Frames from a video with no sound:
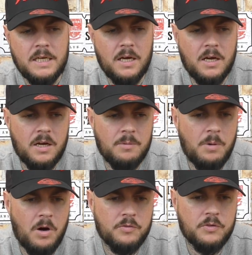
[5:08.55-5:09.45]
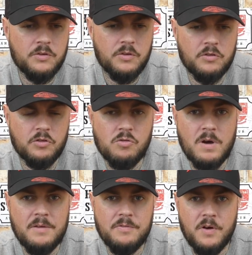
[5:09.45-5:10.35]
after such a
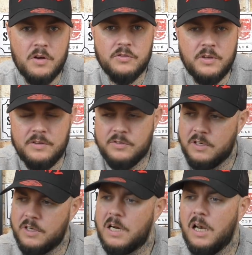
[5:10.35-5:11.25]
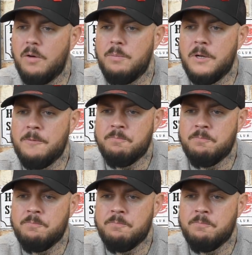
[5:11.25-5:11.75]
great first season at the club.